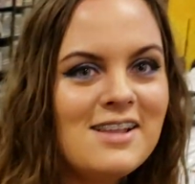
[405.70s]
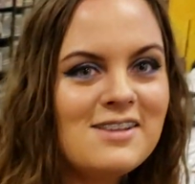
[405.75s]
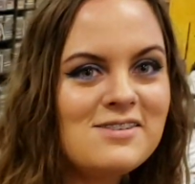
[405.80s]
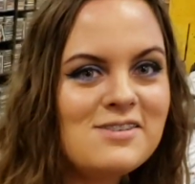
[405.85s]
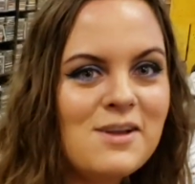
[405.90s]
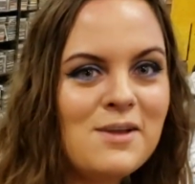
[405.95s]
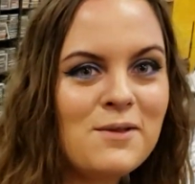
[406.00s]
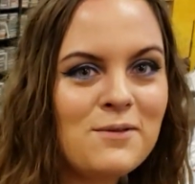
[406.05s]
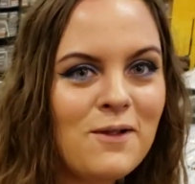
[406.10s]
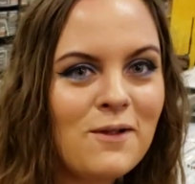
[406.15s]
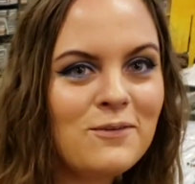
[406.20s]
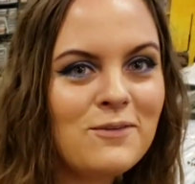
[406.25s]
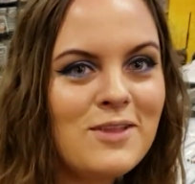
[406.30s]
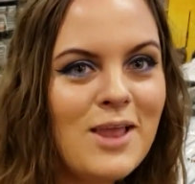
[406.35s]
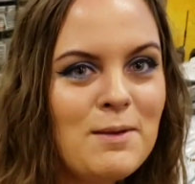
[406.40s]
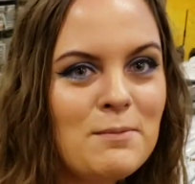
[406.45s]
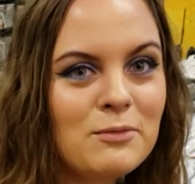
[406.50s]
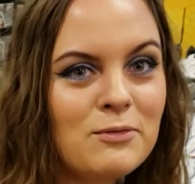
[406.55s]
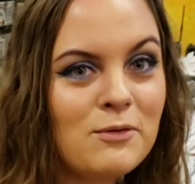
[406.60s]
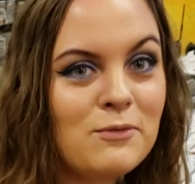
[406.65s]
Did you know he's also
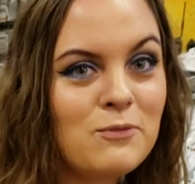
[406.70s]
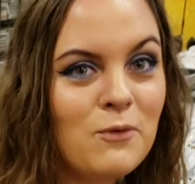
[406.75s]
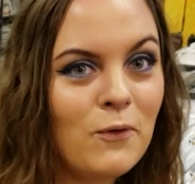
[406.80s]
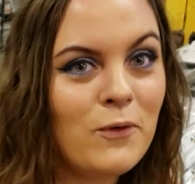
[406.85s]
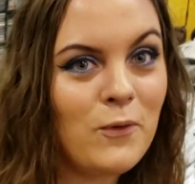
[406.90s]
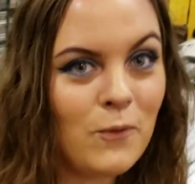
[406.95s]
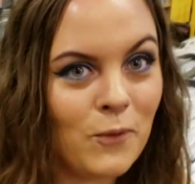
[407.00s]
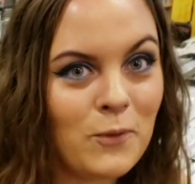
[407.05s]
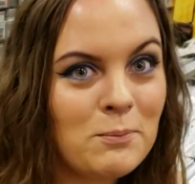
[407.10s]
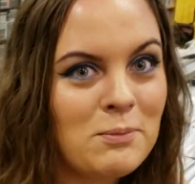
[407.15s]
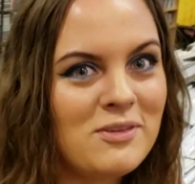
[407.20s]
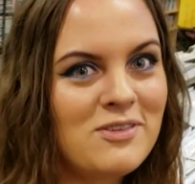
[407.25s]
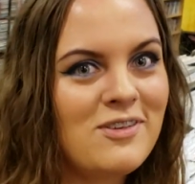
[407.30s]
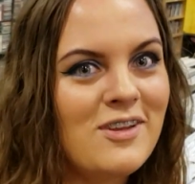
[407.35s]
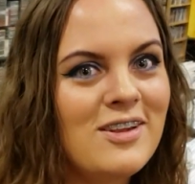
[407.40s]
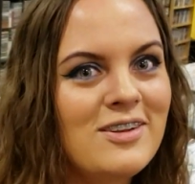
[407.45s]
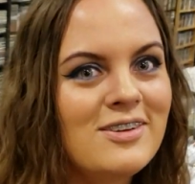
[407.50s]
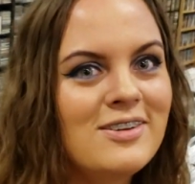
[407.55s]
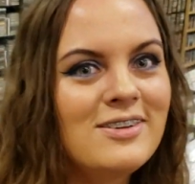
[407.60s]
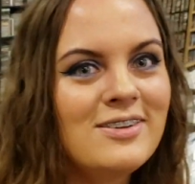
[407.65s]
neighbor to Roy Orbison?